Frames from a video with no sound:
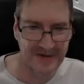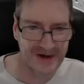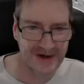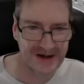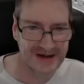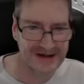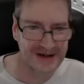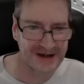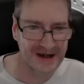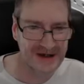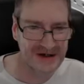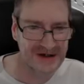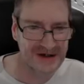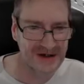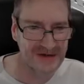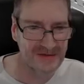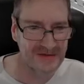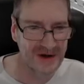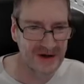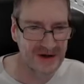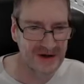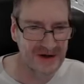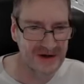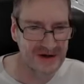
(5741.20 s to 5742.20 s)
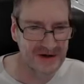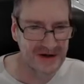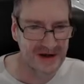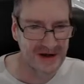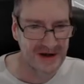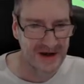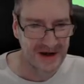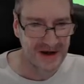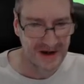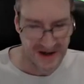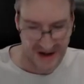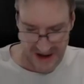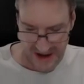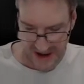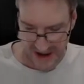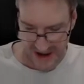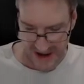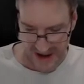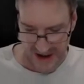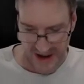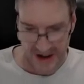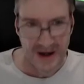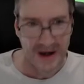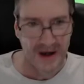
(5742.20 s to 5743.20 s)
out of isolation mode,
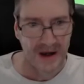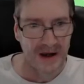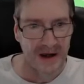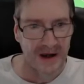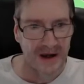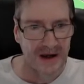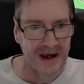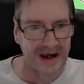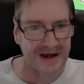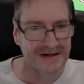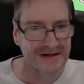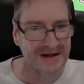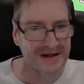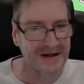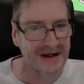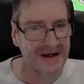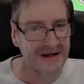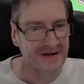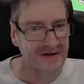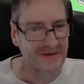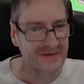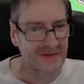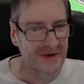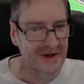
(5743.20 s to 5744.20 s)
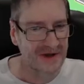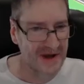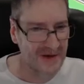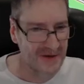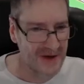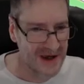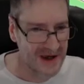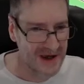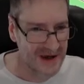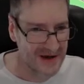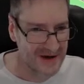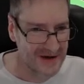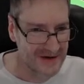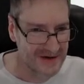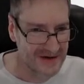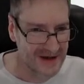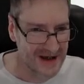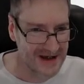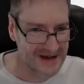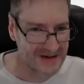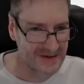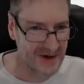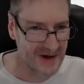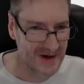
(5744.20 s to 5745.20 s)
and delete them. And there we go.
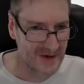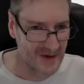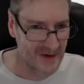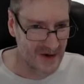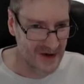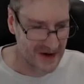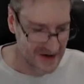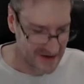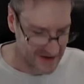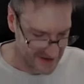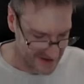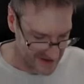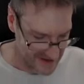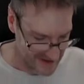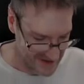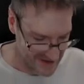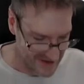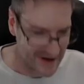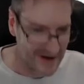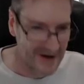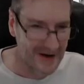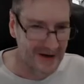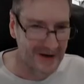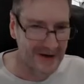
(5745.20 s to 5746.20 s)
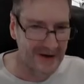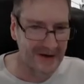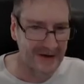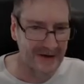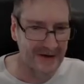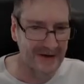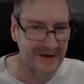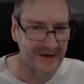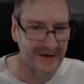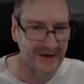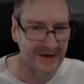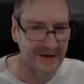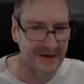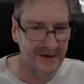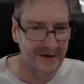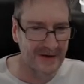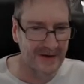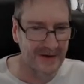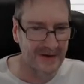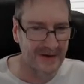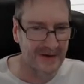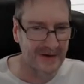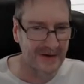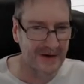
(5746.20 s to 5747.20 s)
That's what I wanted.
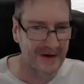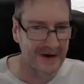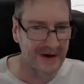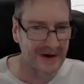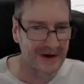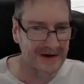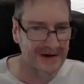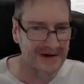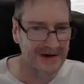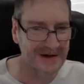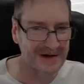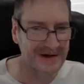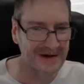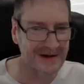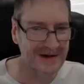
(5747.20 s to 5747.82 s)
All right.